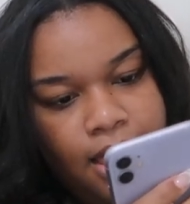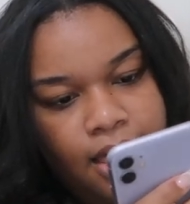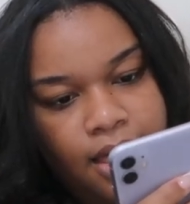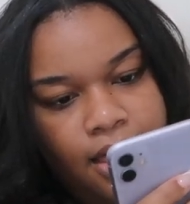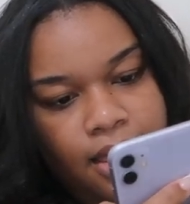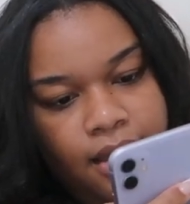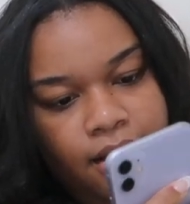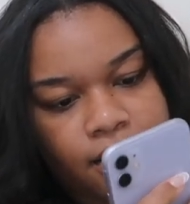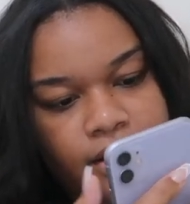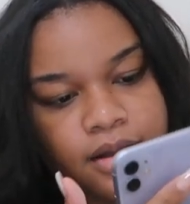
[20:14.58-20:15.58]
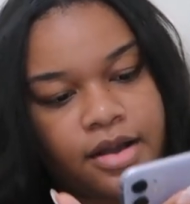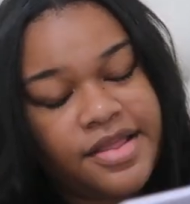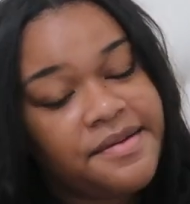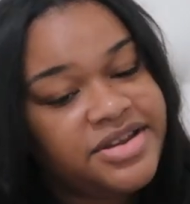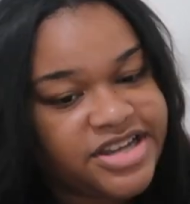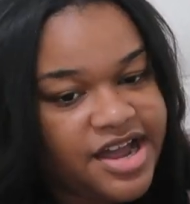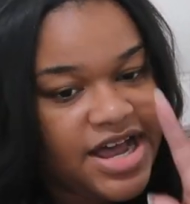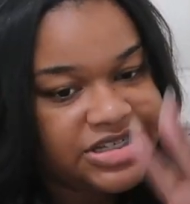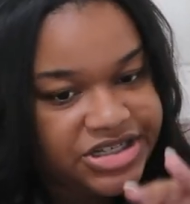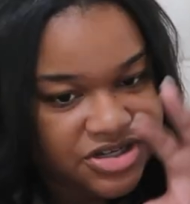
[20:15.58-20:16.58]
let me show you
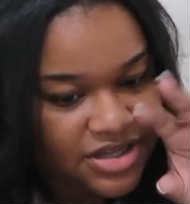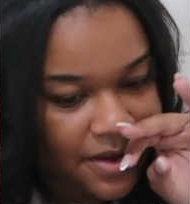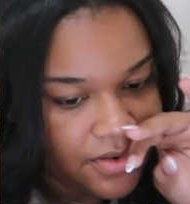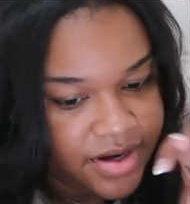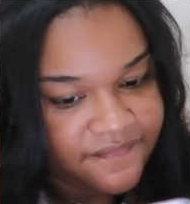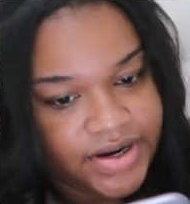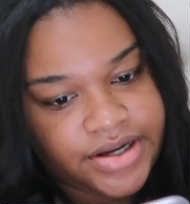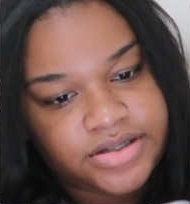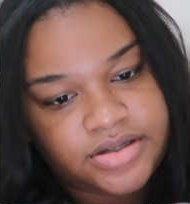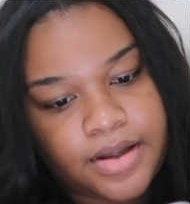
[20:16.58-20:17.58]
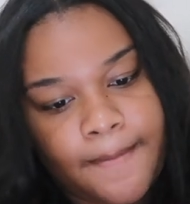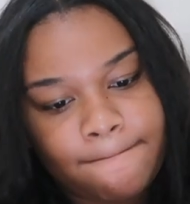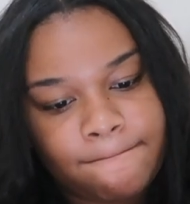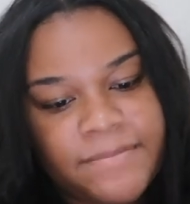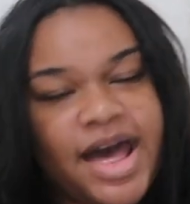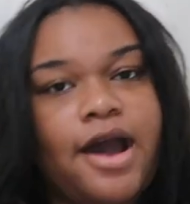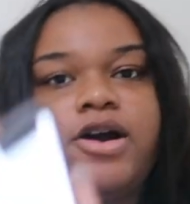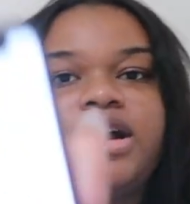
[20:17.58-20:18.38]
guys the shoes I ordered first. I